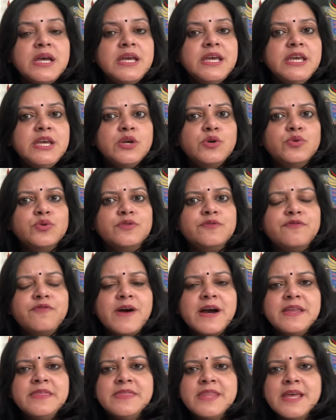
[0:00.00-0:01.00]
he could
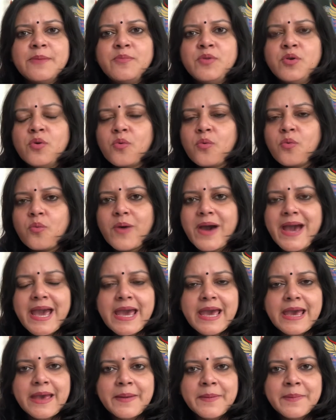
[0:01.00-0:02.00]
find them
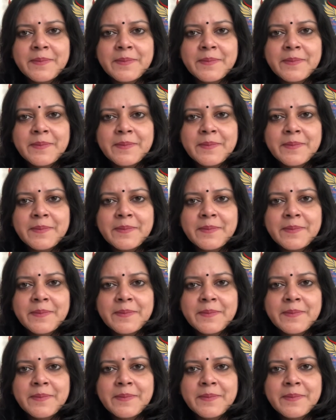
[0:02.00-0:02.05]
nowhere.